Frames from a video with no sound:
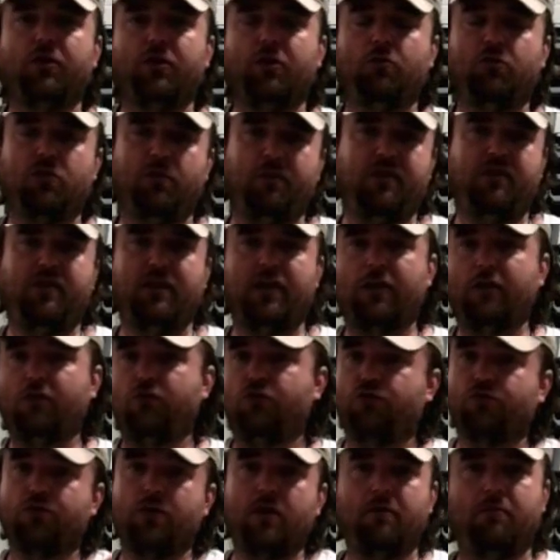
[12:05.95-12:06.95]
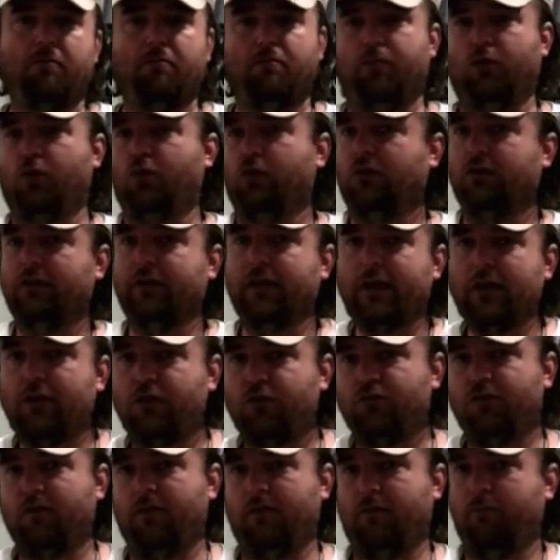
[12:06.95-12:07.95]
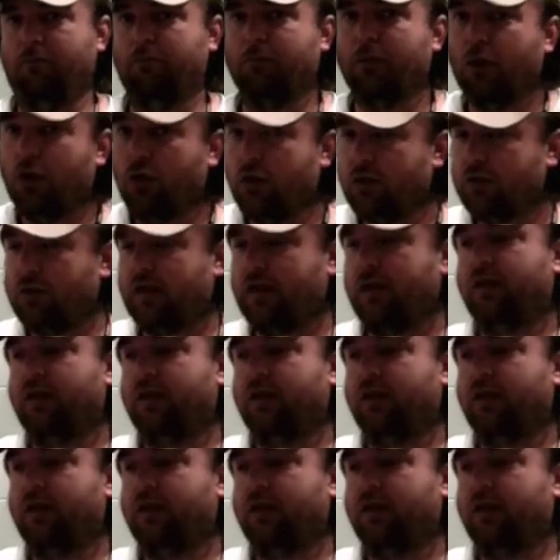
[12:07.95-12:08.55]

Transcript: You want to be thinking triplet, triplet.